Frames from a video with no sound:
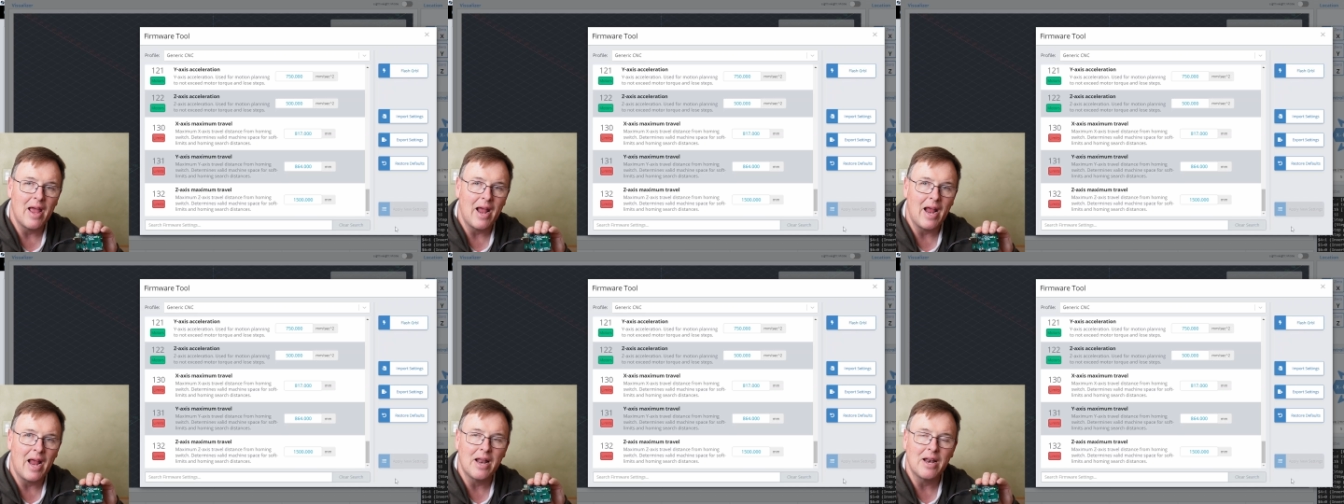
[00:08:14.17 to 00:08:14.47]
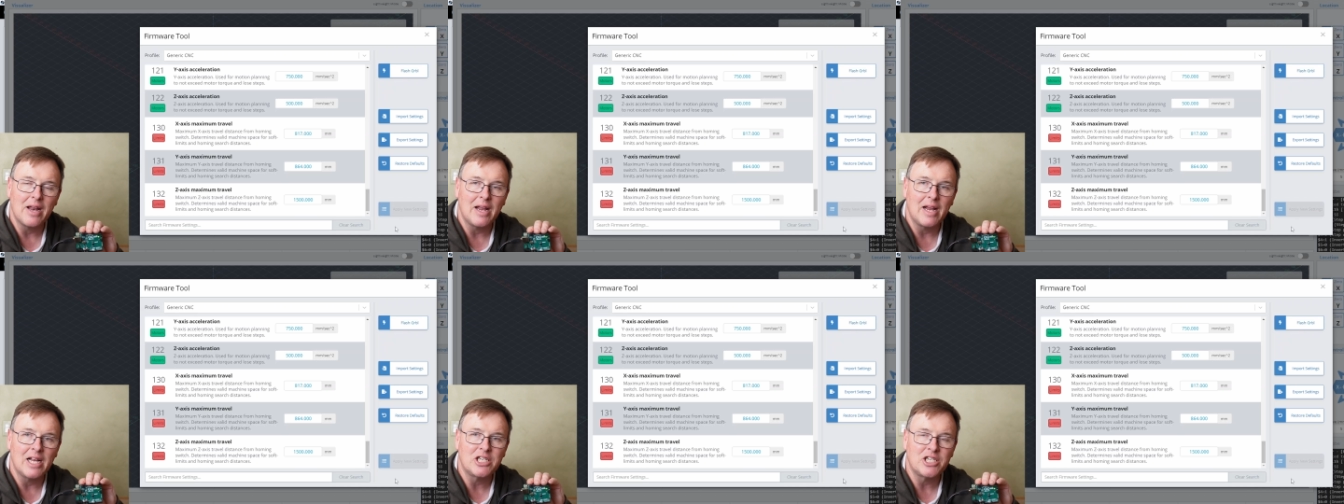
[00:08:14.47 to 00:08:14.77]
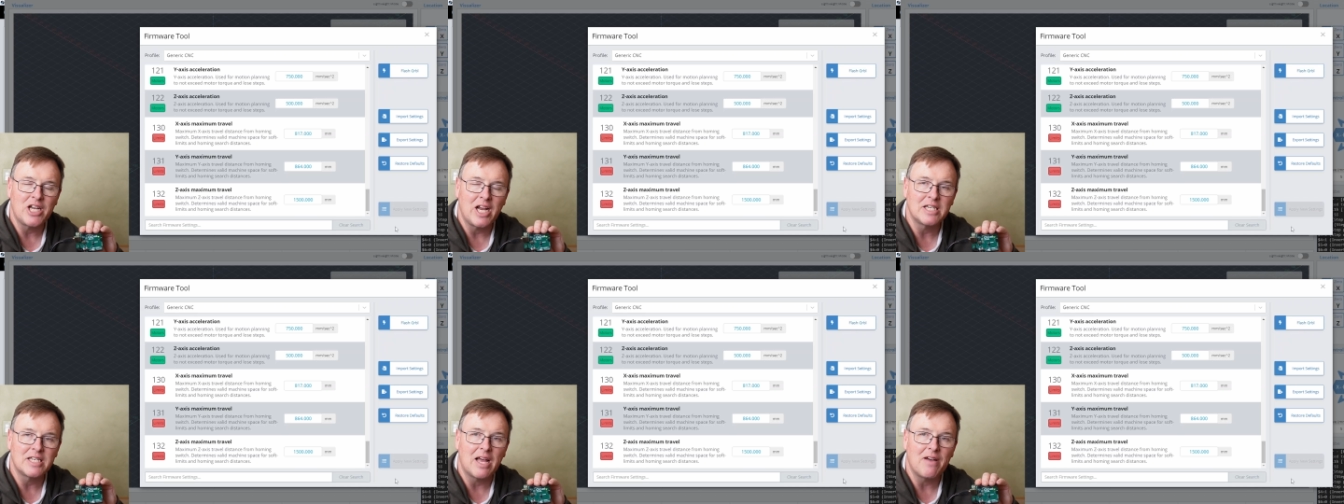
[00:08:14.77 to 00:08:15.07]
and it
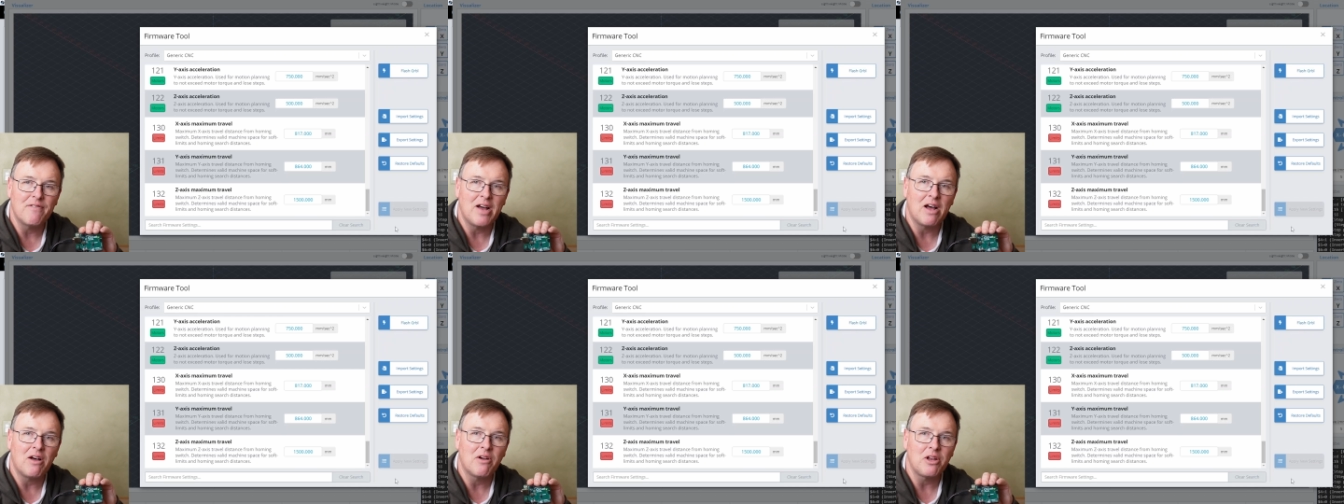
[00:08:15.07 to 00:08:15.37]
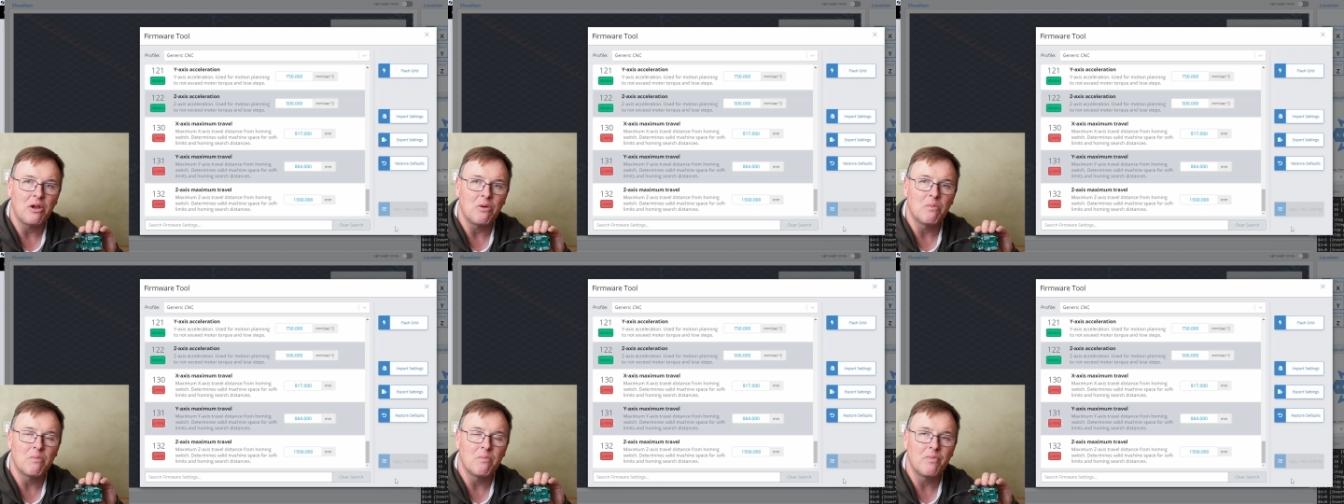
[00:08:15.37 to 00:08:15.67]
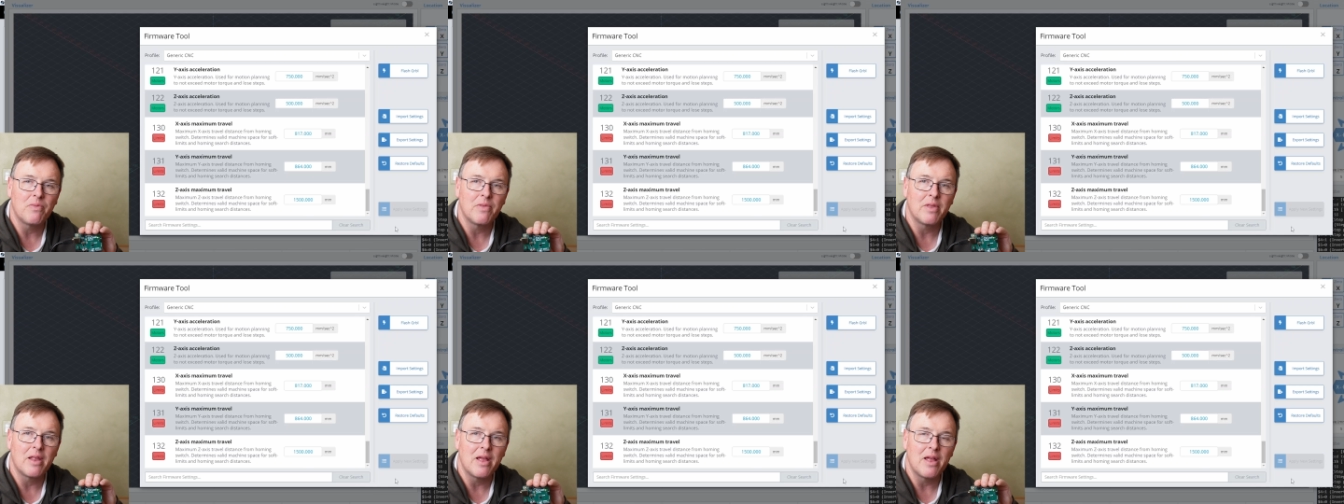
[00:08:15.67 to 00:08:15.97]
changed that value.
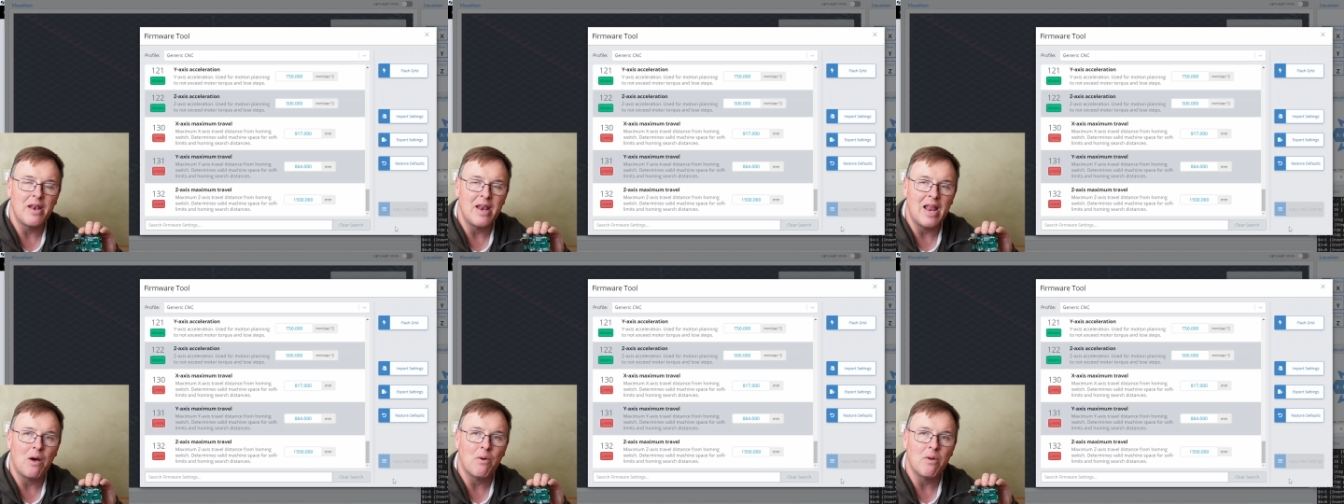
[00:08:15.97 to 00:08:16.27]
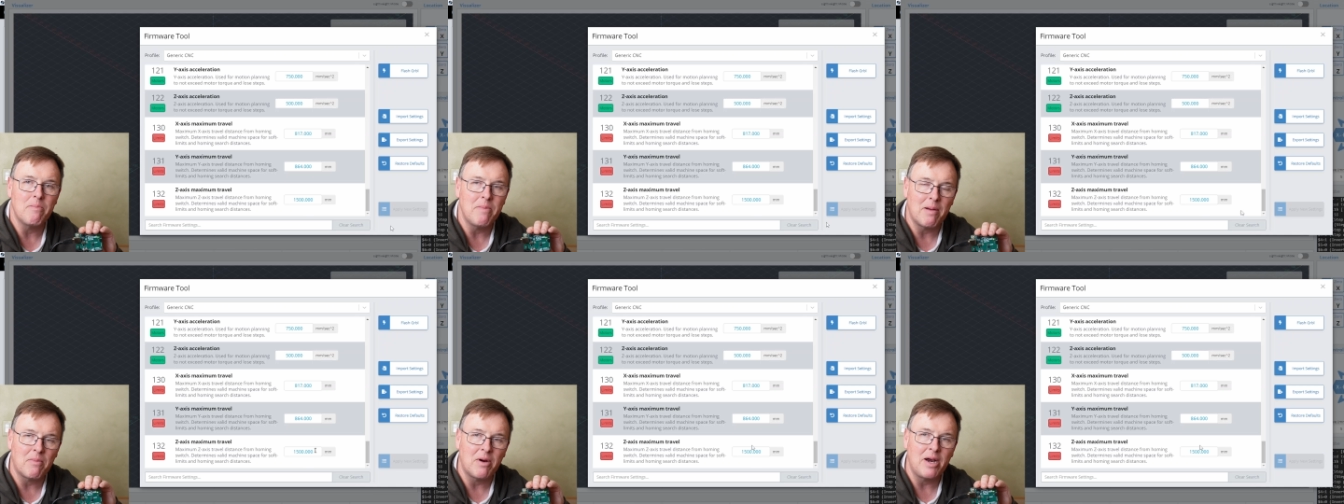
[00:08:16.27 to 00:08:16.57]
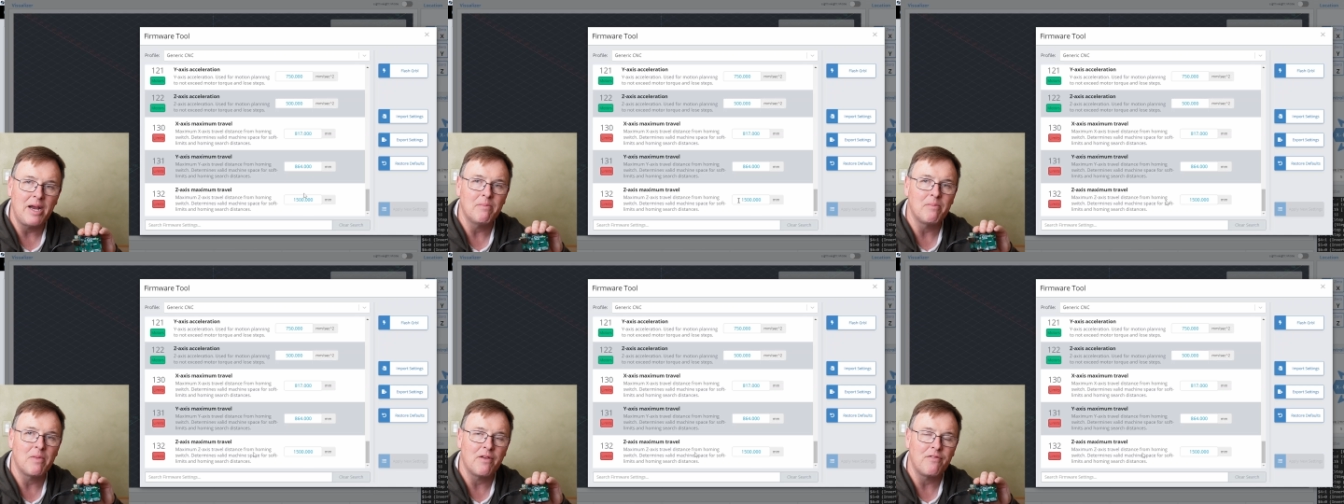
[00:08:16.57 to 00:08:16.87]
Now in memory,